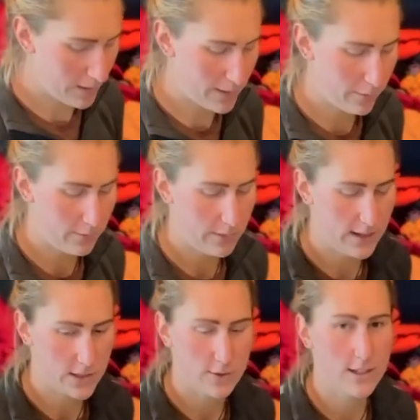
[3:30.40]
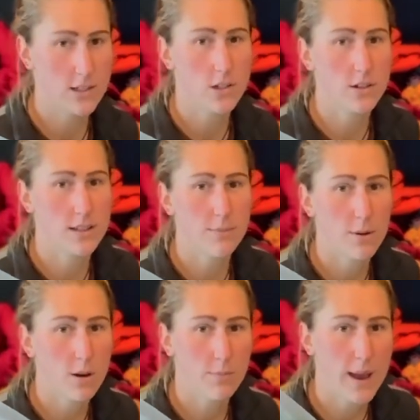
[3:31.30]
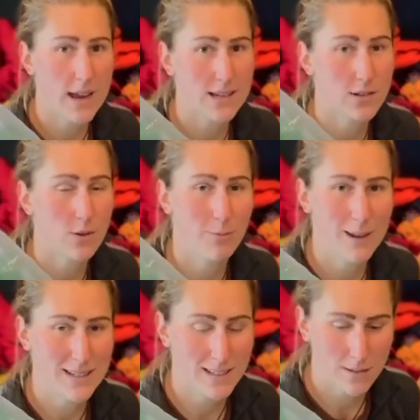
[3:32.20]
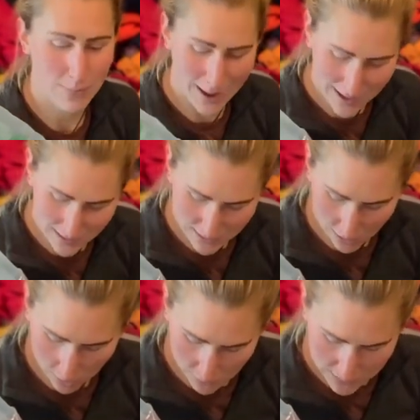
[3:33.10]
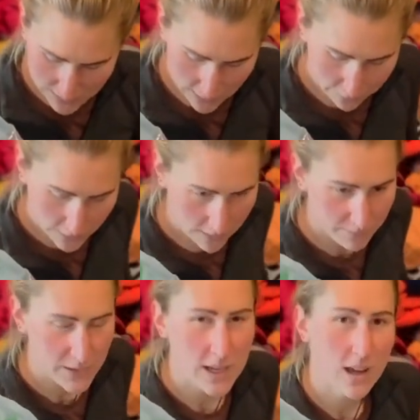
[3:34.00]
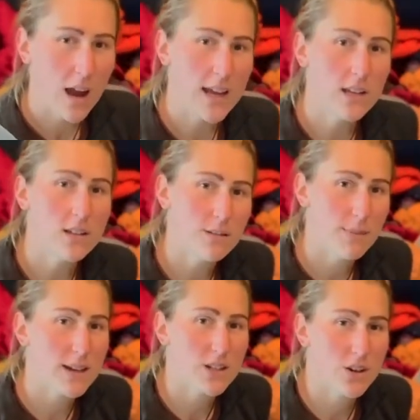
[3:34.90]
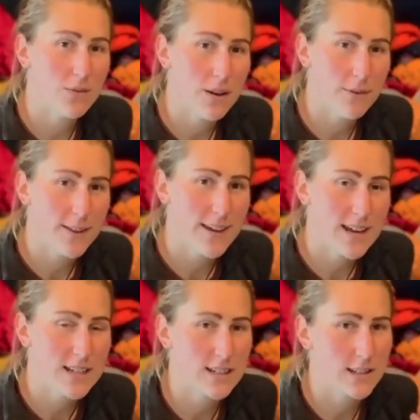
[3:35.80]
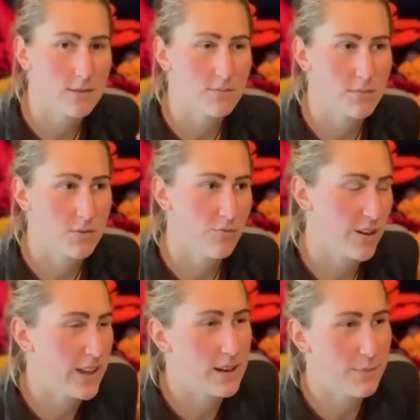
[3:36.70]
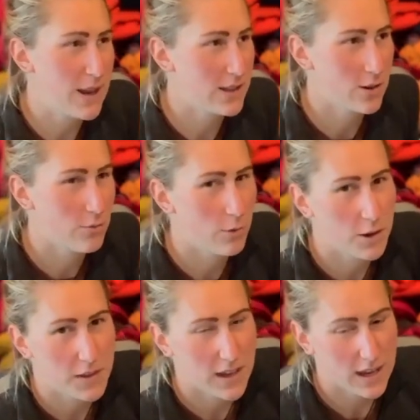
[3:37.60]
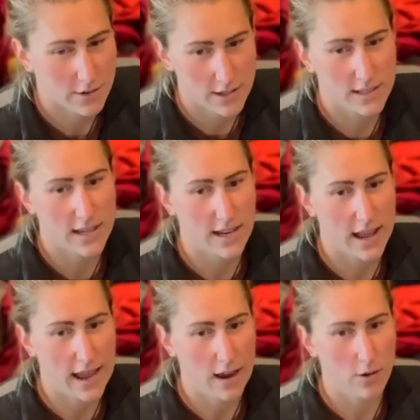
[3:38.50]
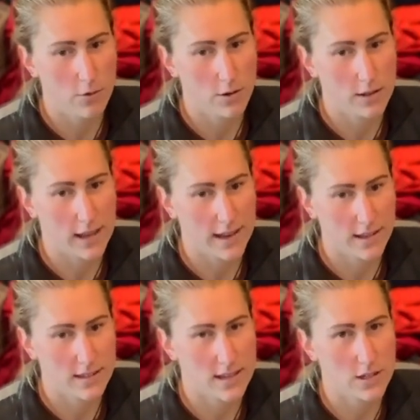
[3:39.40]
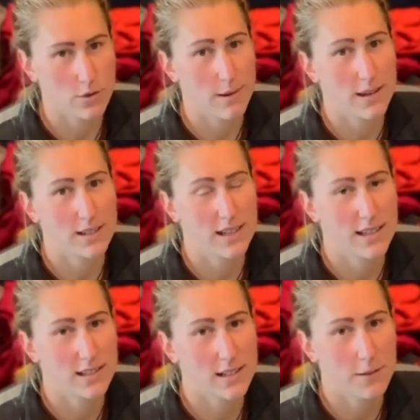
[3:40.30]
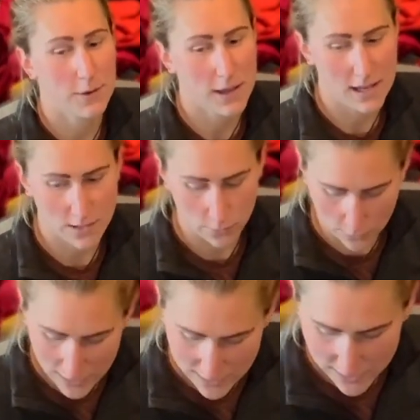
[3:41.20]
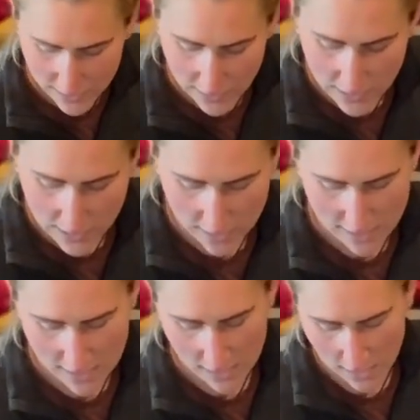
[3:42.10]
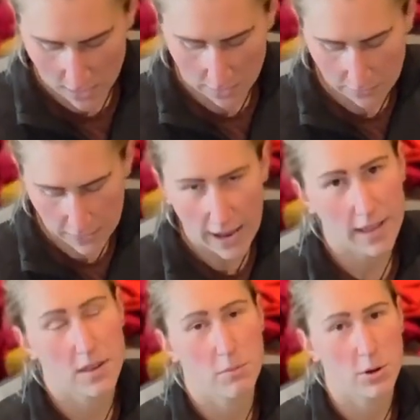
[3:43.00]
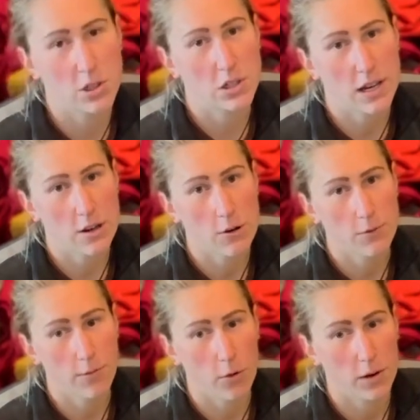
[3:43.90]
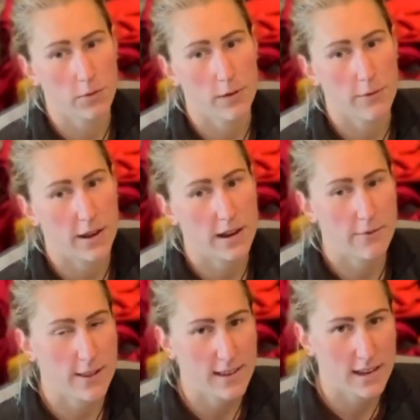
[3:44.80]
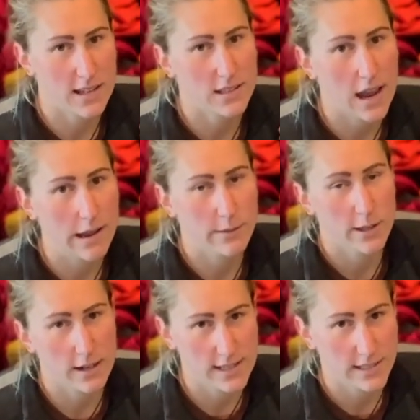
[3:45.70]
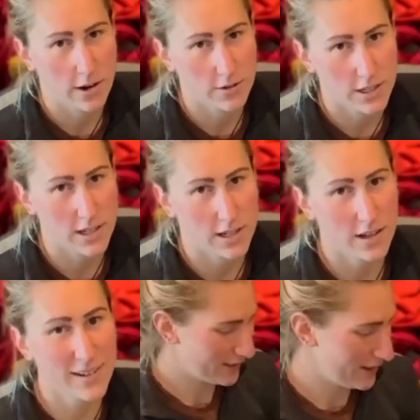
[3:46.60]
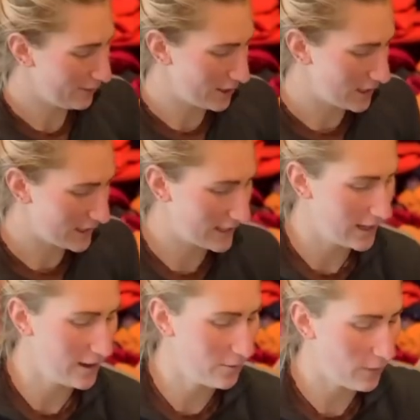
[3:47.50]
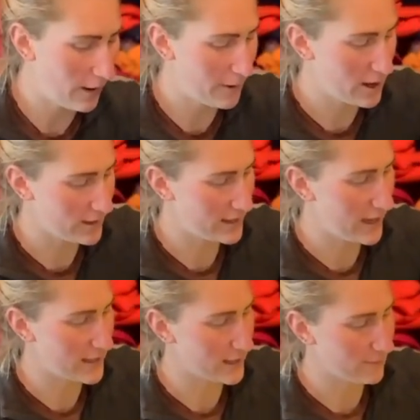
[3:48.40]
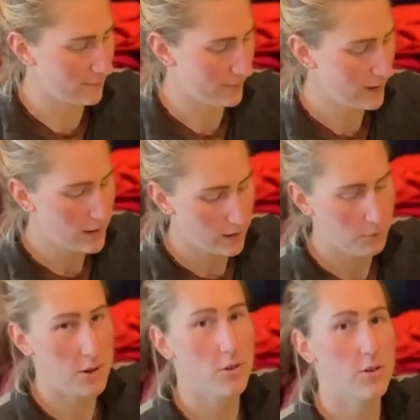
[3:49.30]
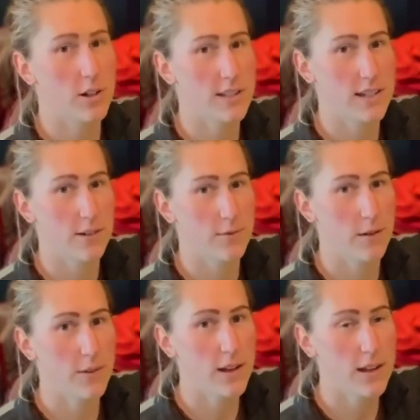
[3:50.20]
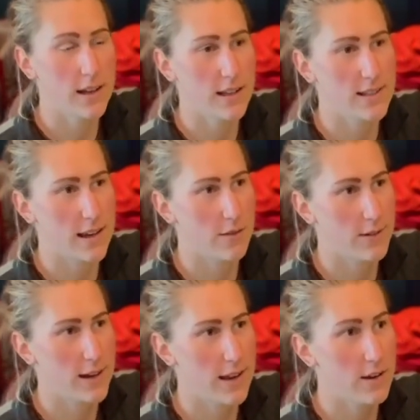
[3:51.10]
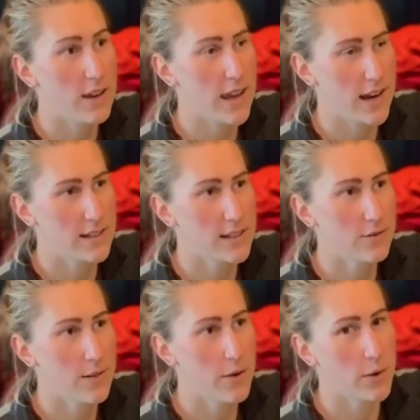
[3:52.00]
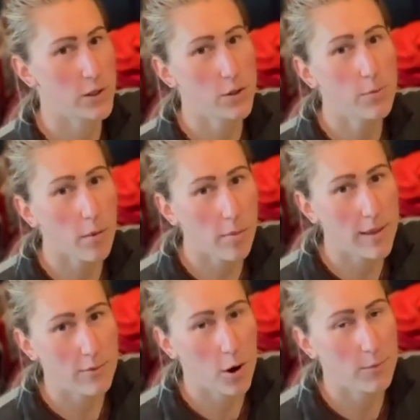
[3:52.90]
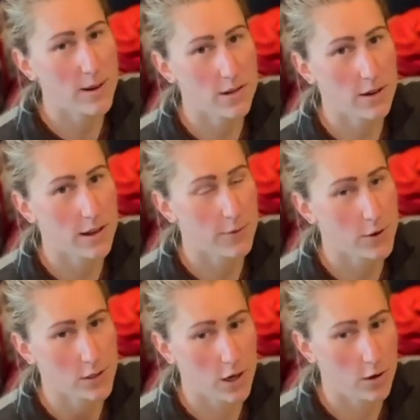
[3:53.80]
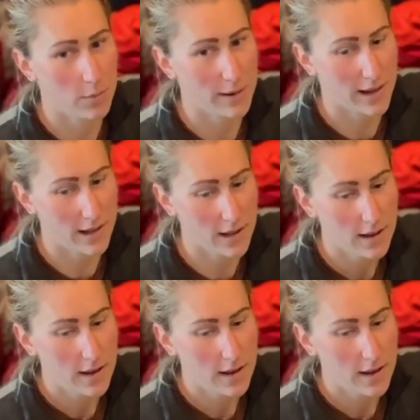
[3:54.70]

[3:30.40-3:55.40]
people will literally just use Ziploc bags or plastic bags to hold their stuff in. I use a mixture of everything. It just really depends on what the gear is and how like detrimental it is if it gets wet. You're thinking, you know, if you're out in the bush and you fall in a river and everything gets absolutely soaked, you know, which is why we use these. When you're crossing a river and it's like a really hectic river, which you probably won't be doing if you're a total beginner,